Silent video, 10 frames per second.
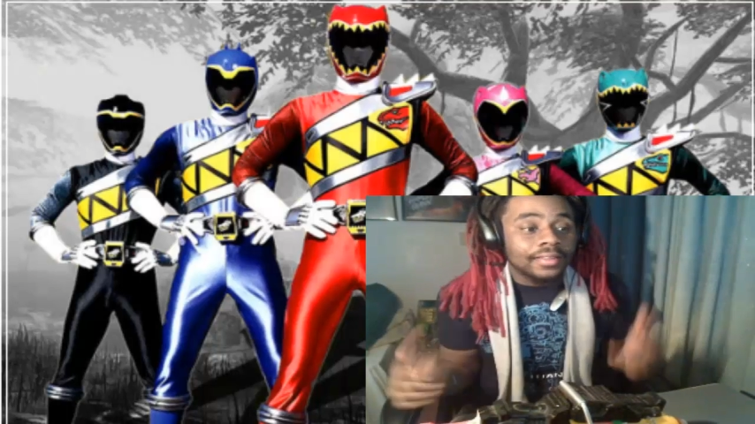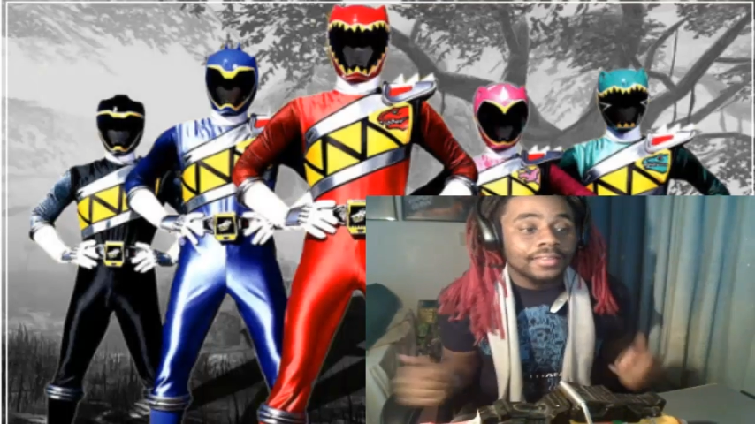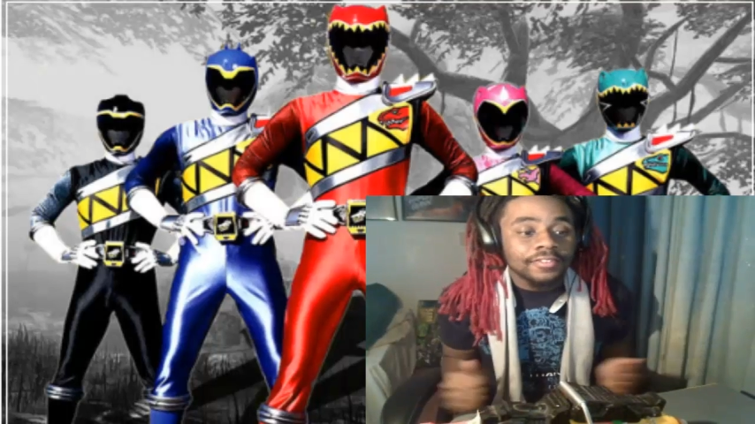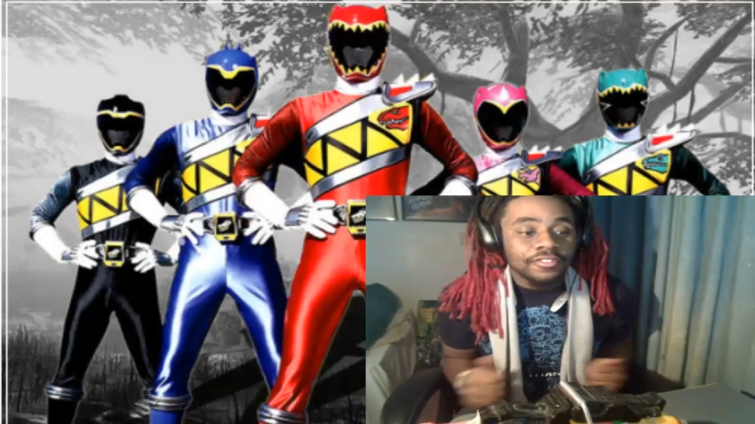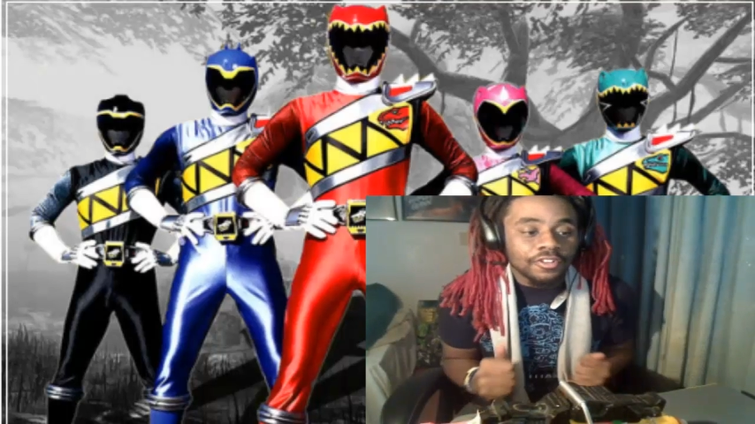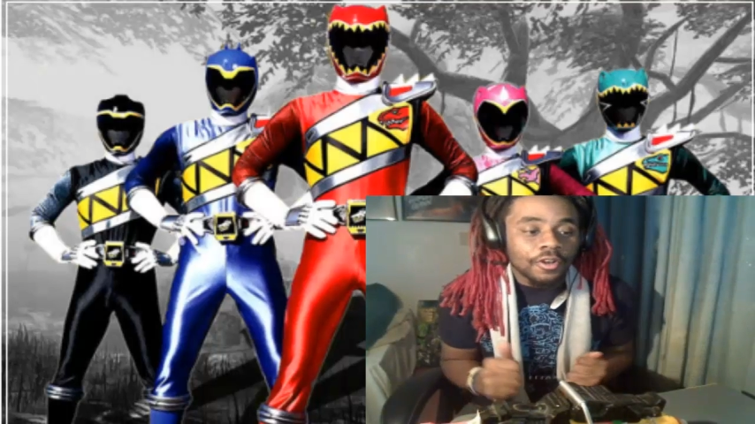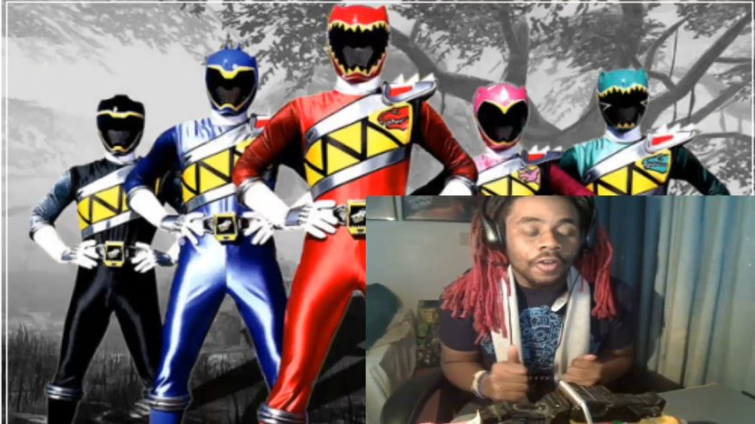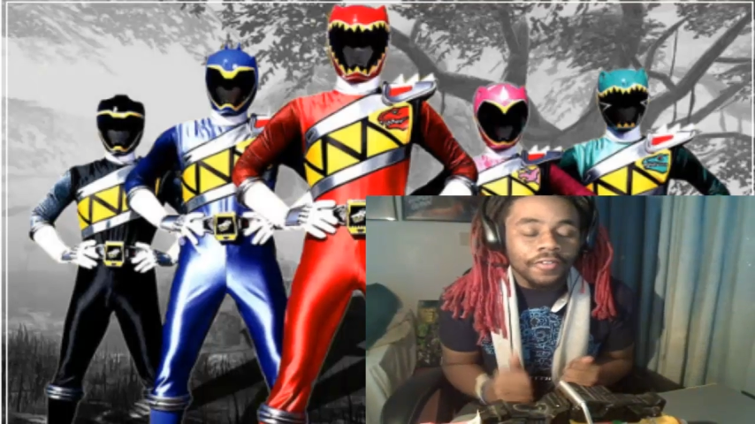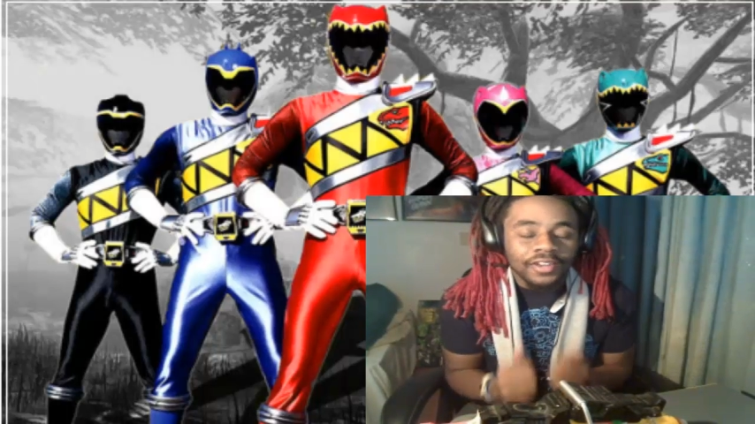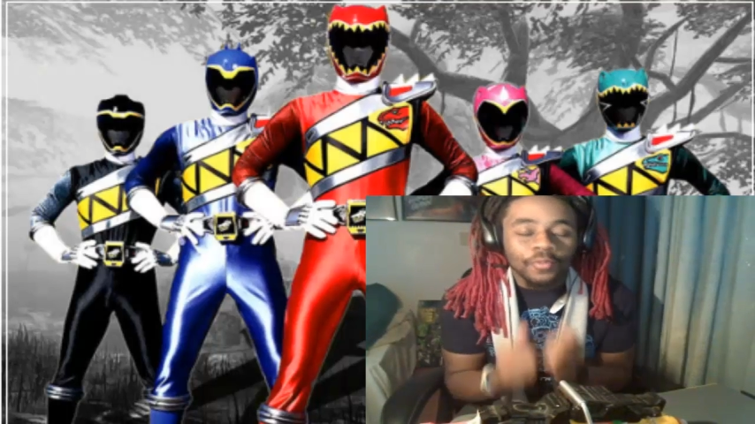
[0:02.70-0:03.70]
this show
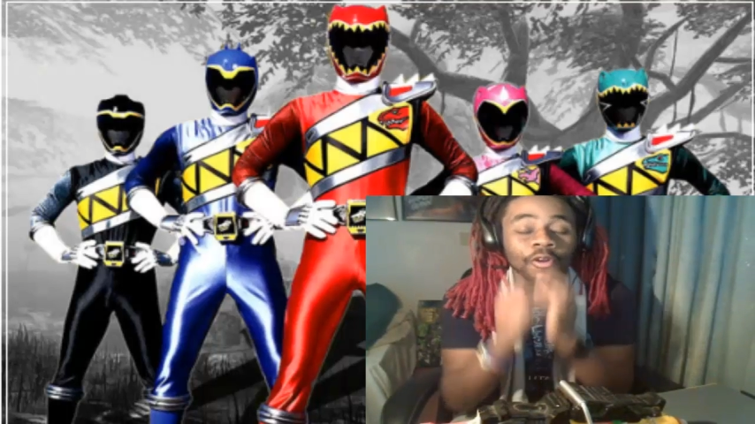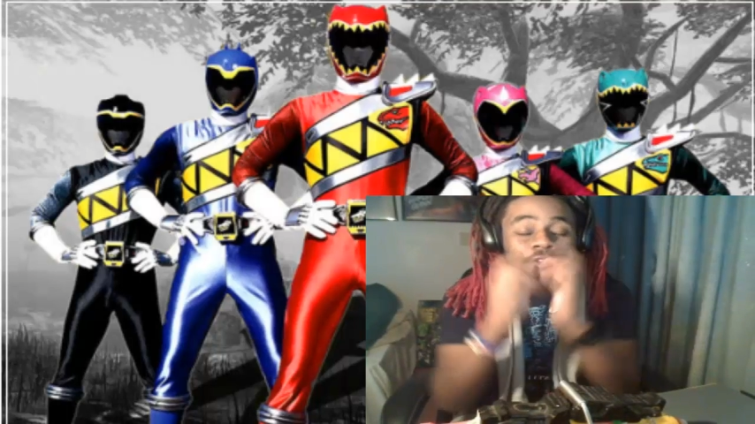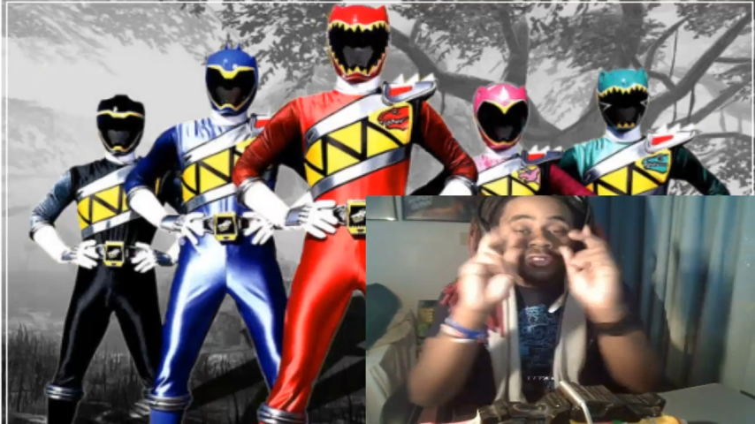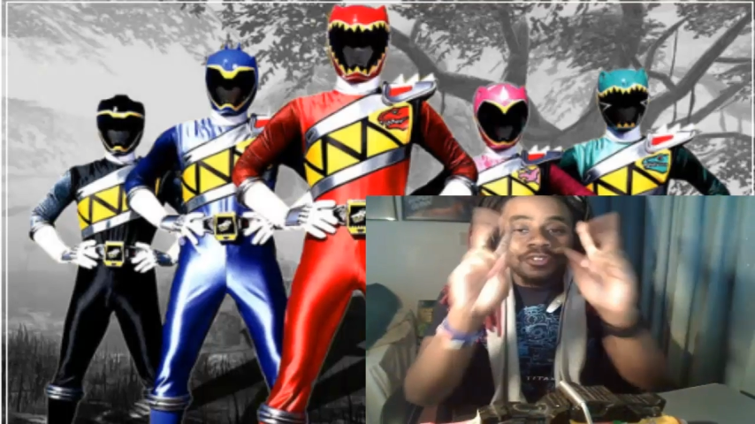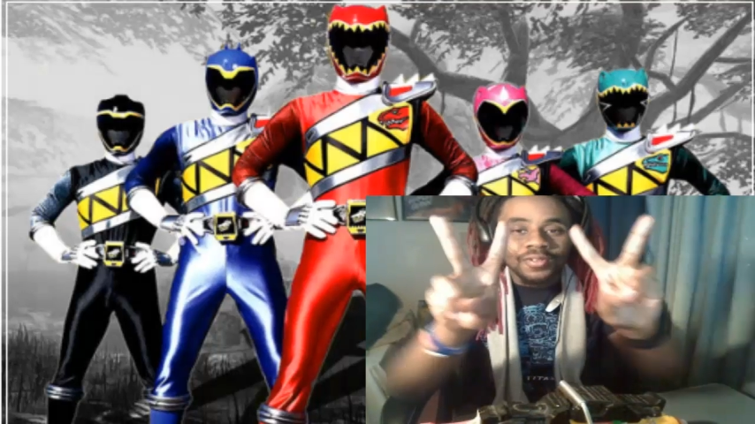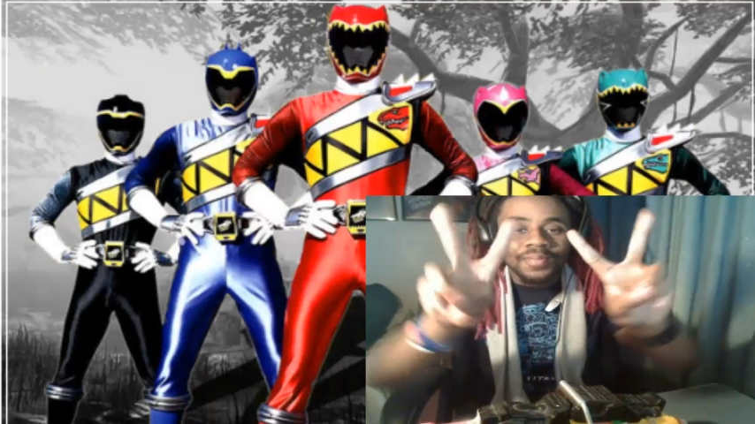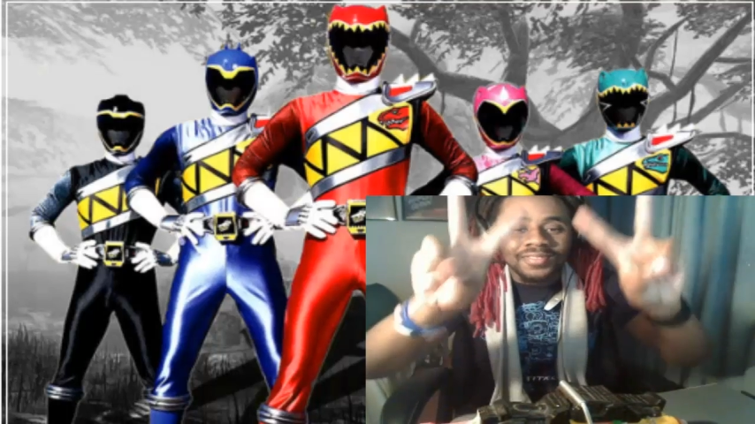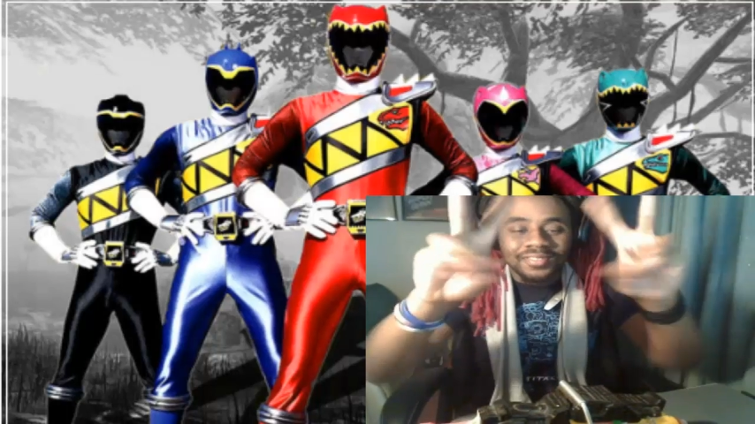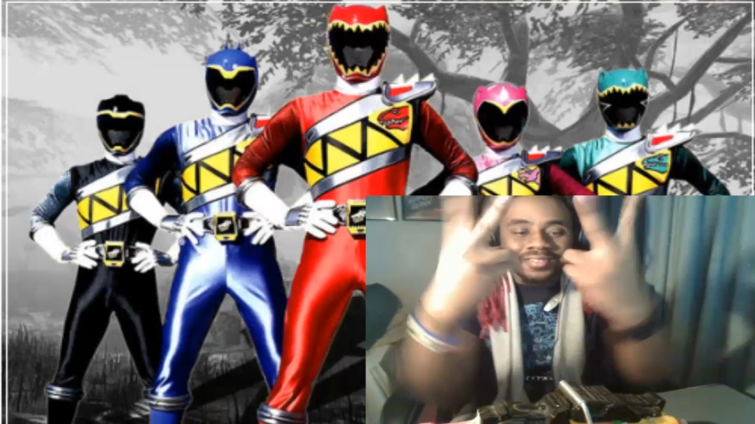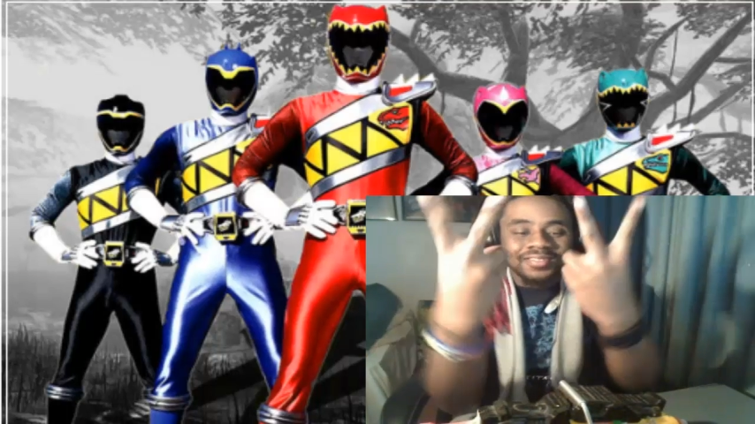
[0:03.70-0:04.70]
already. We're only 2
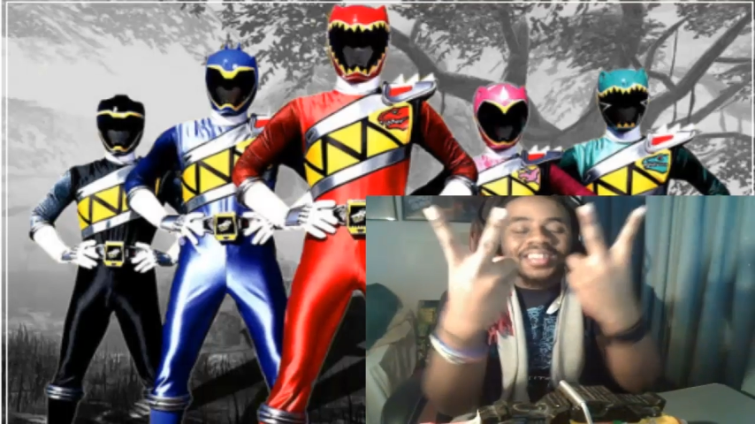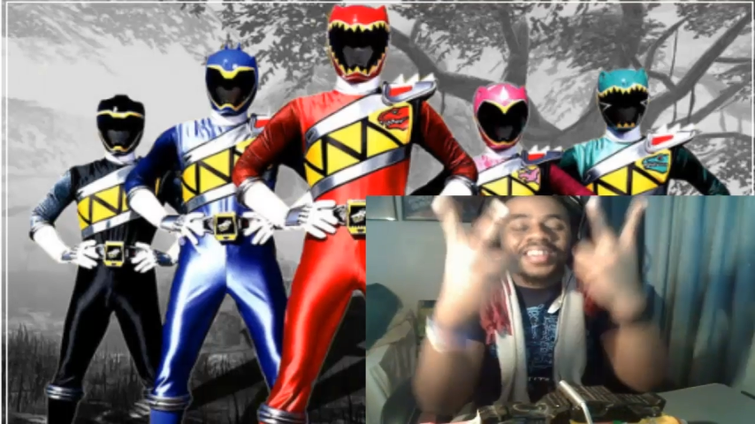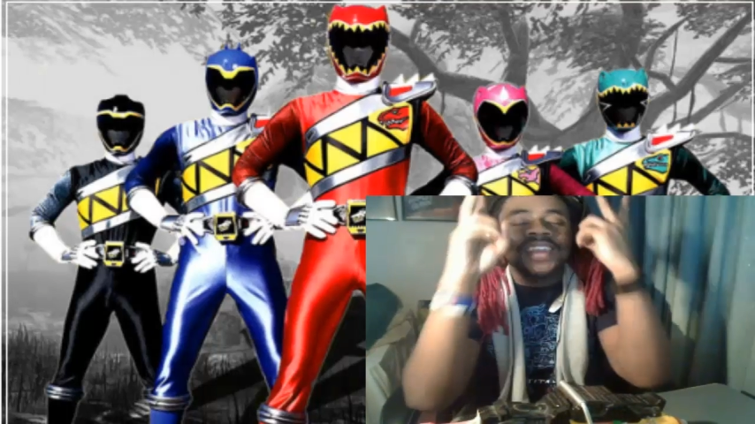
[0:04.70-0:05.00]
episodes in